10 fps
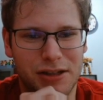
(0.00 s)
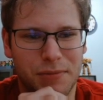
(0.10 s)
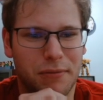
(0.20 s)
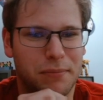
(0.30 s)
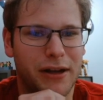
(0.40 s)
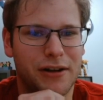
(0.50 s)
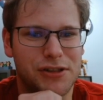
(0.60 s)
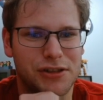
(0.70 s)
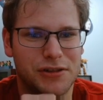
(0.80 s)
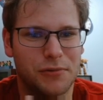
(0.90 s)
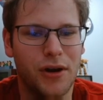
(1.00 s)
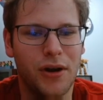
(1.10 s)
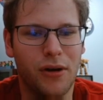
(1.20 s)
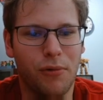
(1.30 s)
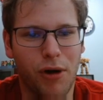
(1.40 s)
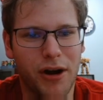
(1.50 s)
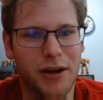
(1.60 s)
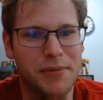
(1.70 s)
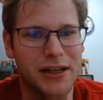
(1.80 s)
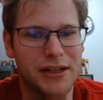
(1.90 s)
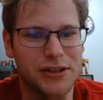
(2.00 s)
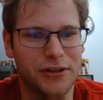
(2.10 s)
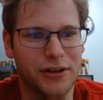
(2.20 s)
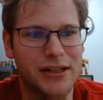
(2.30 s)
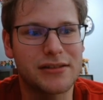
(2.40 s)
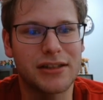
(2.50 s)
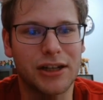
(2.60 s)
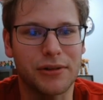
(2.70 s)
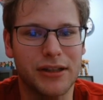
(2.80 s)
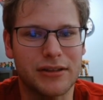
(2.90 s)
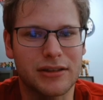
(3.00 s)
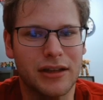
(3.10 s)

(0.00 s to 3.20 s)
Both players just one-upping each other in sequence.